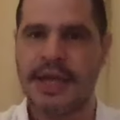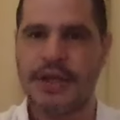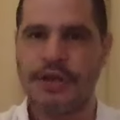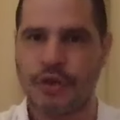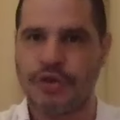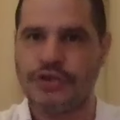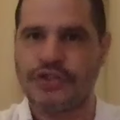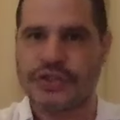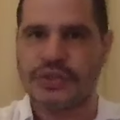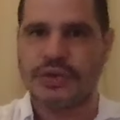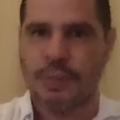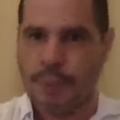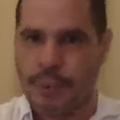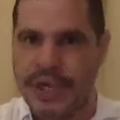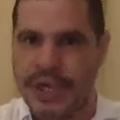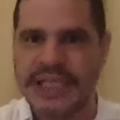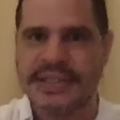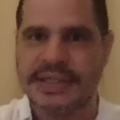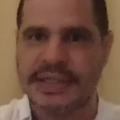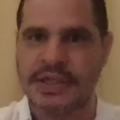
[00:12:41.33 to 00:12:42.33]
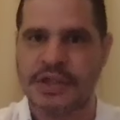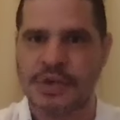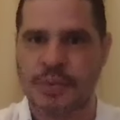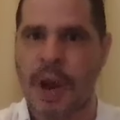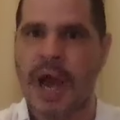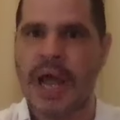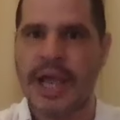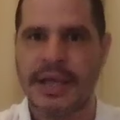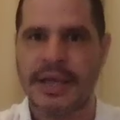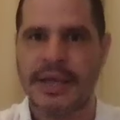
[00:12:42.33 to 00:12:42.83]
there's reasons
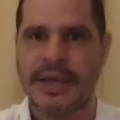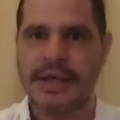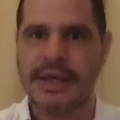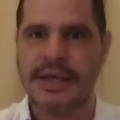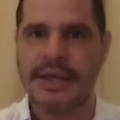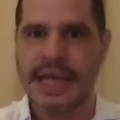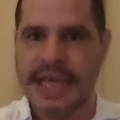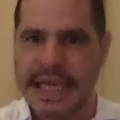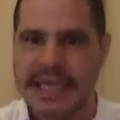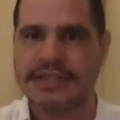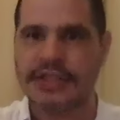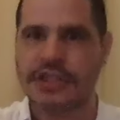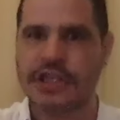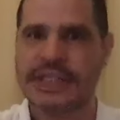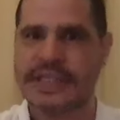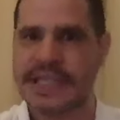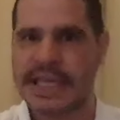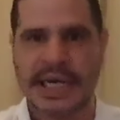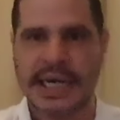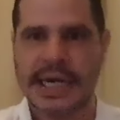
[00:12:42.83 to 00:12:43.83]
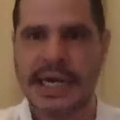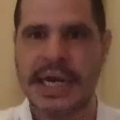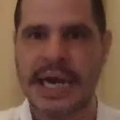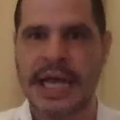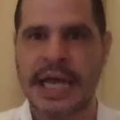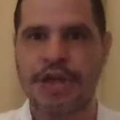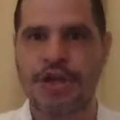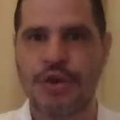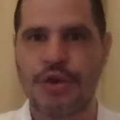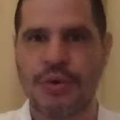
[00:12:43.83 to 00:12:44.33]
why he's succeeding and
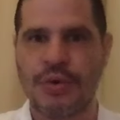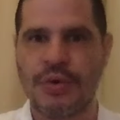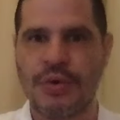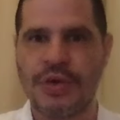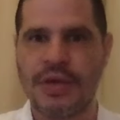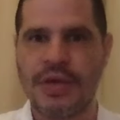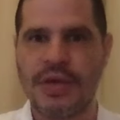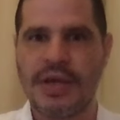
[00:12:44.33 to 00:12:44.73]
not you.